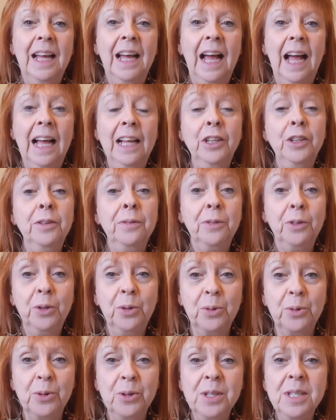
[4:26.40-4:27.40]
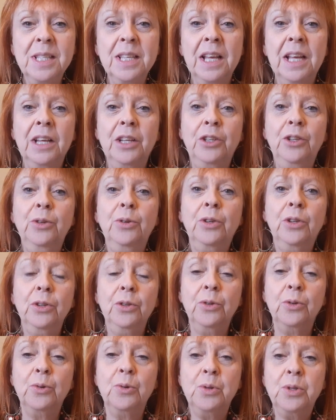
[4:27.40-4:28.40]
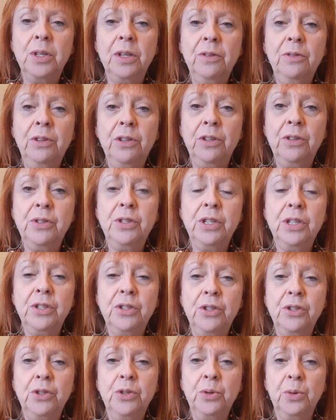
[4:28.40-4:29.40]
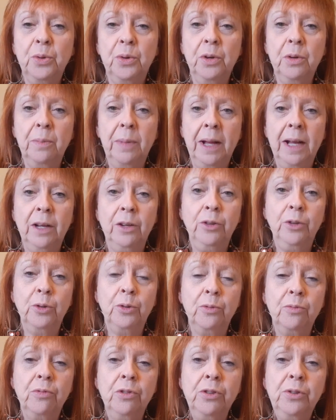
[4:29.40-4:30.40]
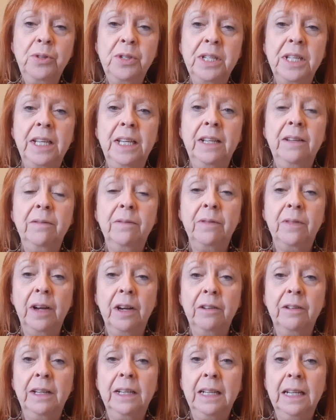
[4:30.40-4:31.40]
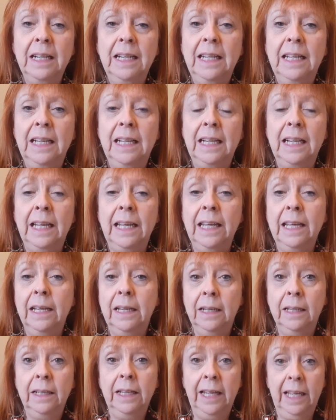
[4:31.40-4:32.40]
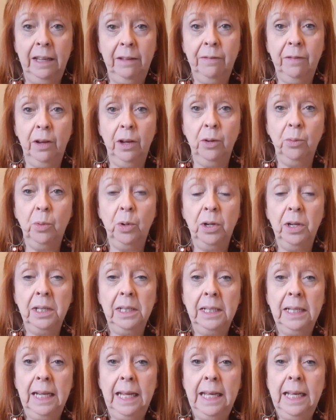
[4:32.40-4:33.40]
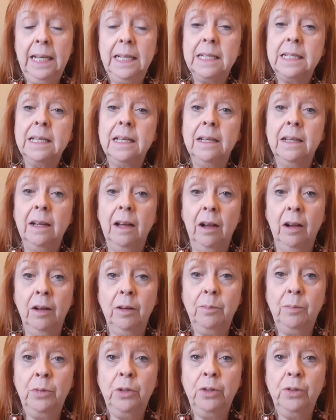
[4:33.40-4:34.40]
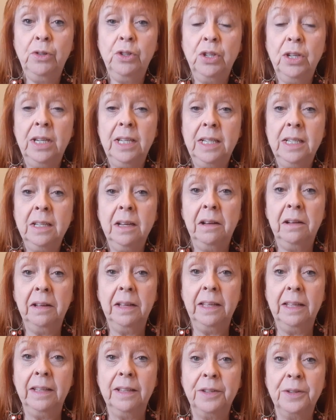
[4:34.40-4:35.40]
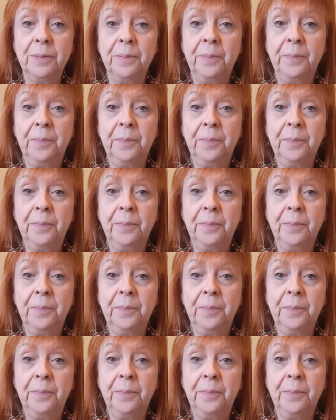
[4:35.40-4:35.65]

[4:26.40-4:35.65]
And of course, you can also use it to talk about your routine very clearly. If I work late, I'm usually tired.